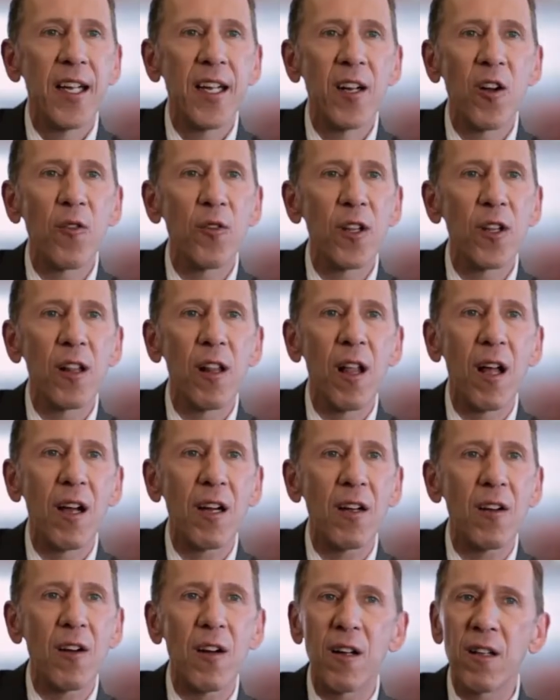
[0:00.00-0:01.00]
And over the
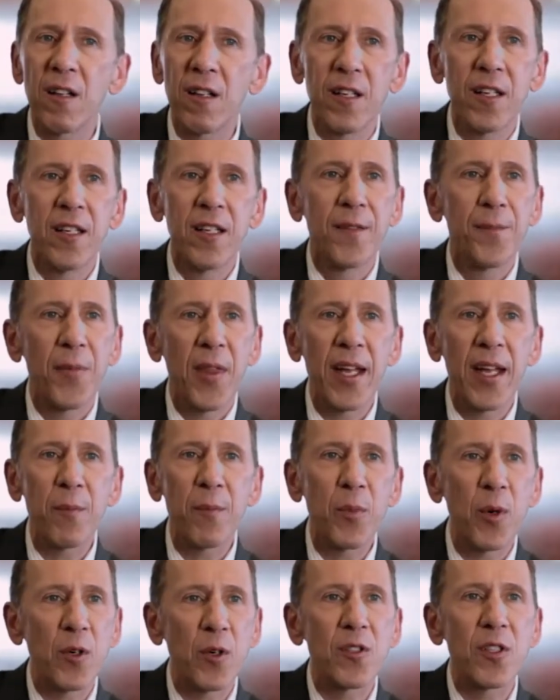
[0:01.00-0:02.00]
long haul, that
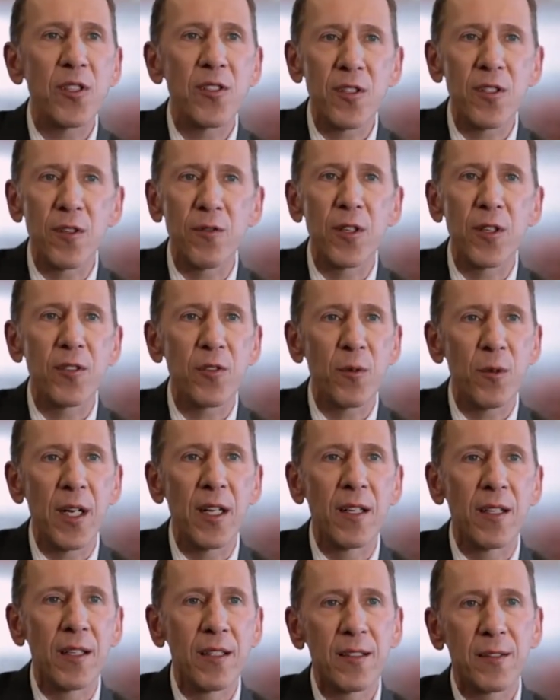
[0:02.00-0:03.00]
approach has served us
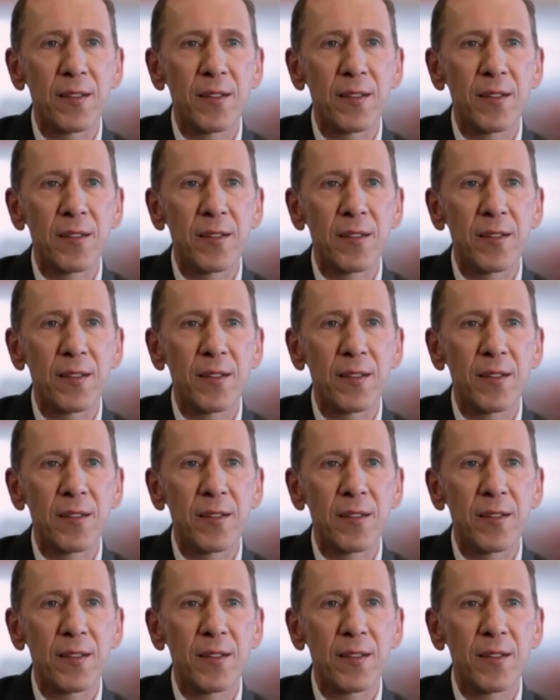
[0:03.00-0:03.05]
well.